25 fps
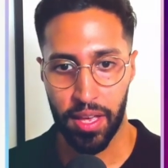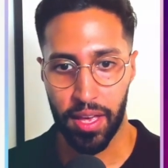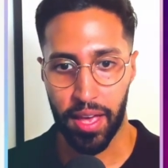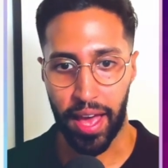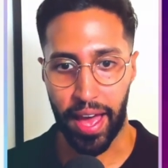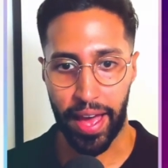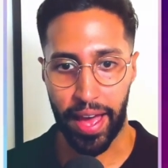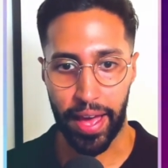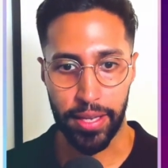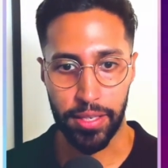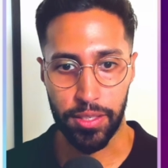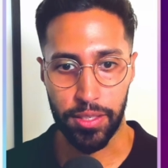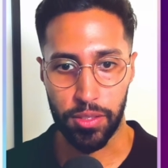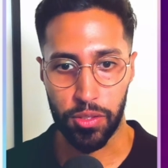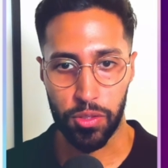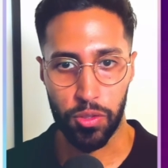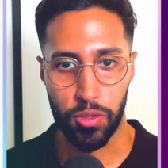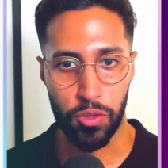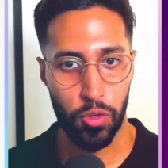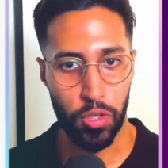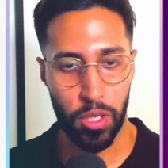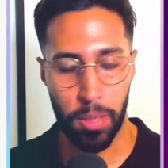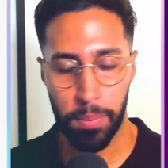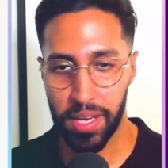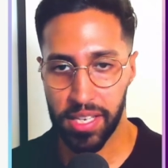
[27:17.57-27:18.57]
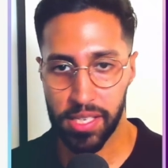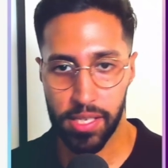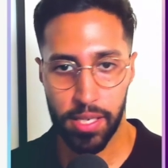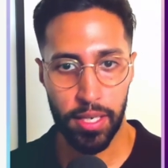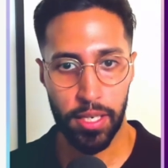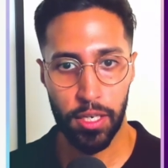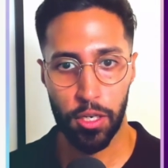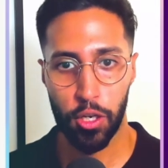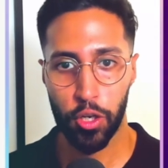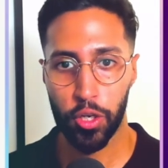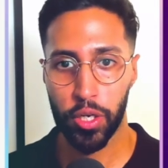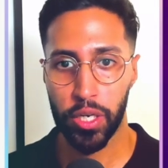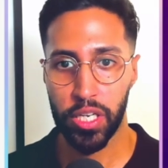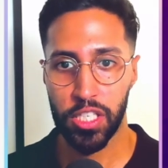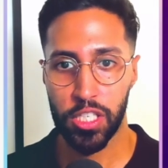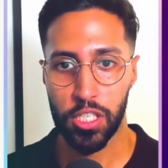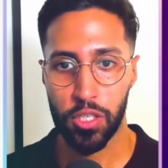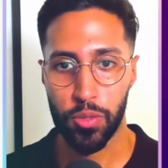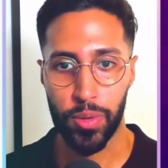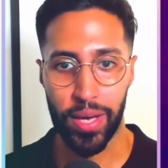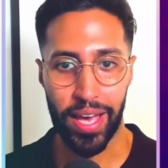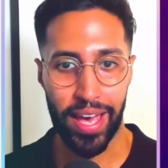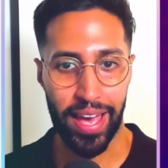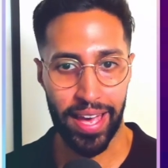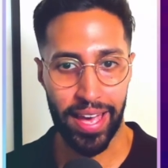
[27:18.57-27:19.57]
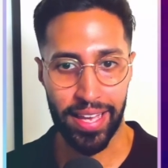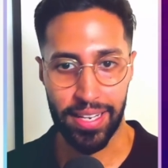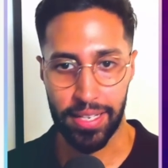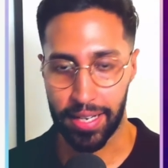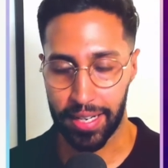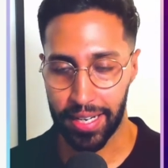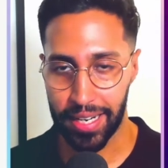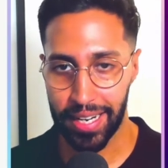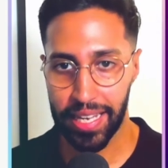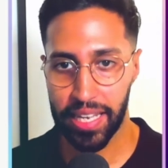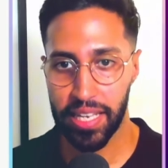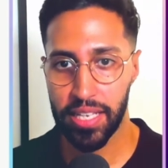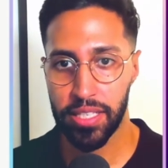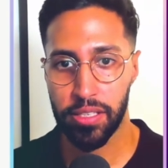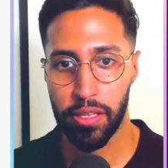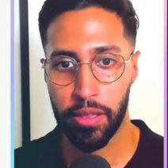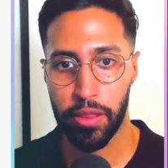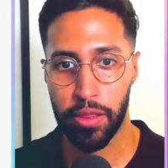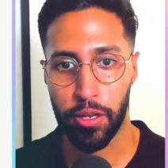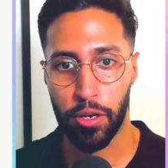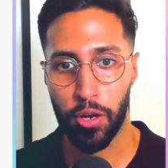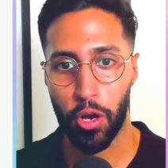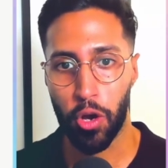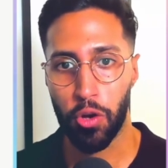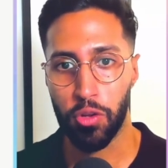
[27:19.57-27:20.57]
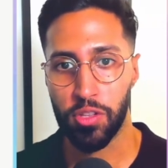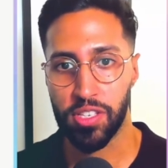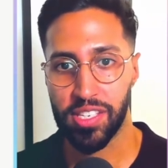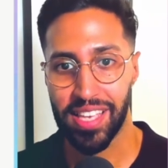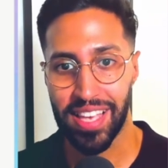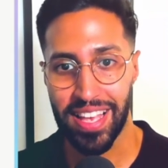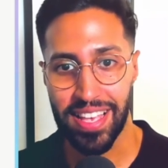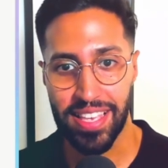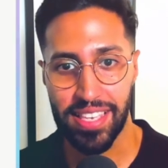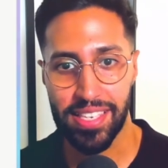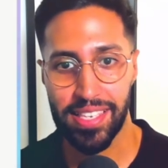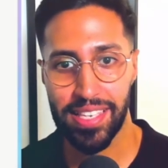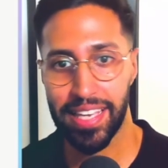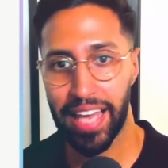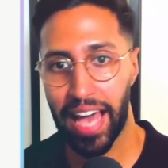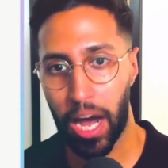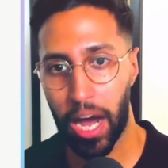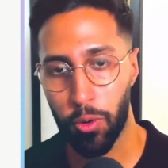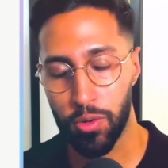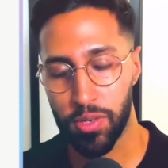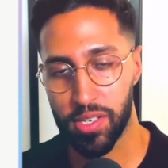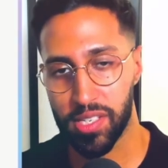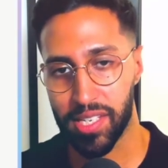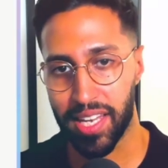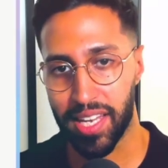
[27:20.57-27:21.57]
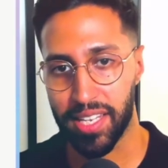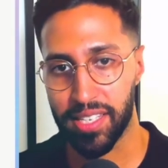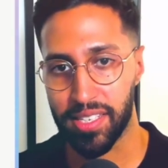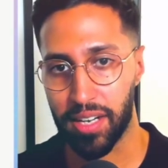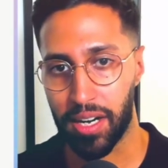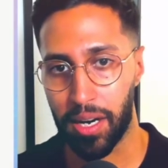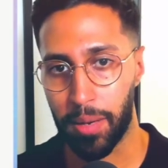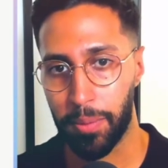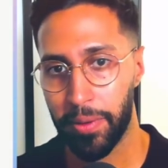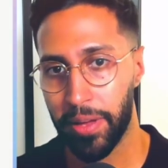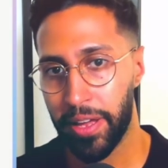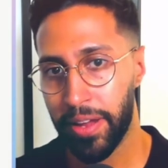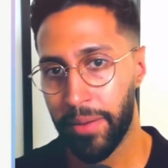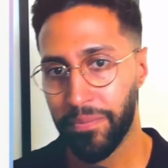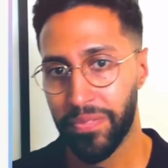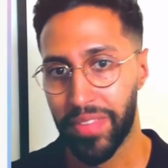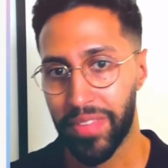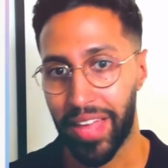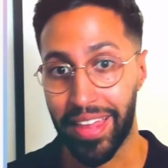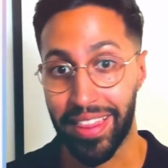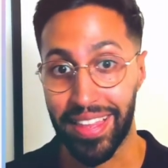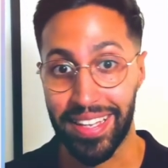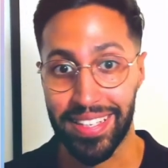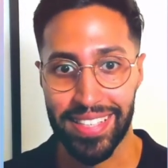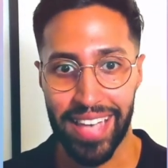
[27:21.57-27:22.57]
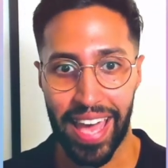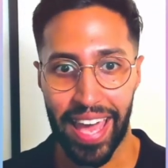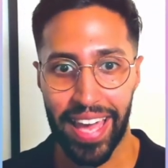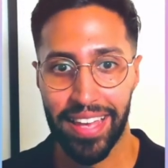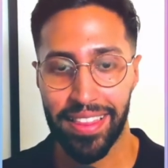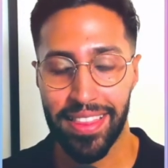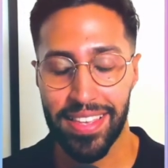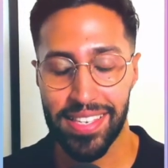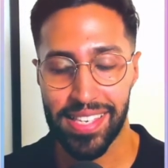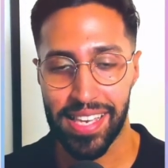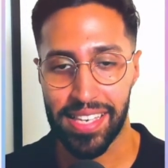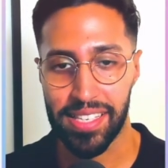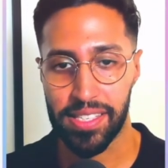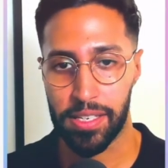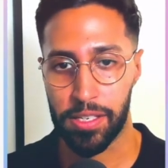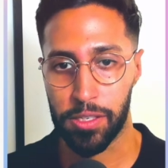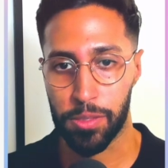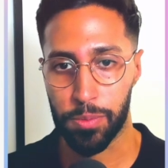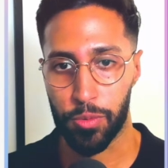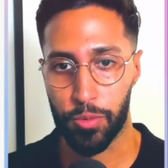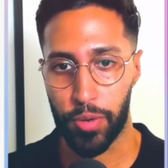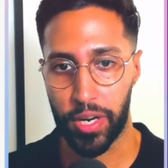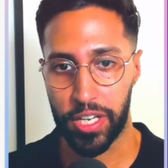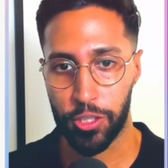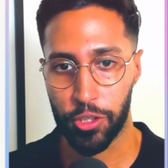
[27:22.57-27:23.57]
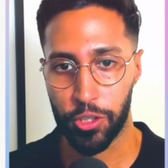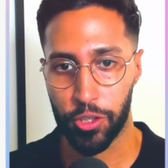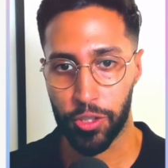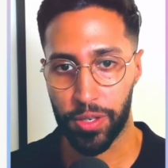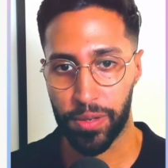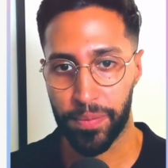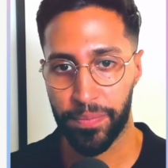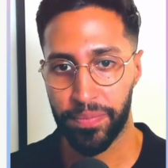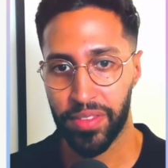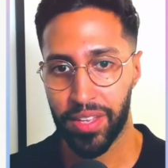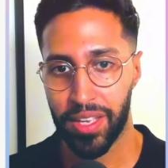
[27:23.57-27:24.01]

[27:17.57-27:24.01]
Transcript: And you can basically look into it and click into the node, see how it's set up, and then take this as inspiration.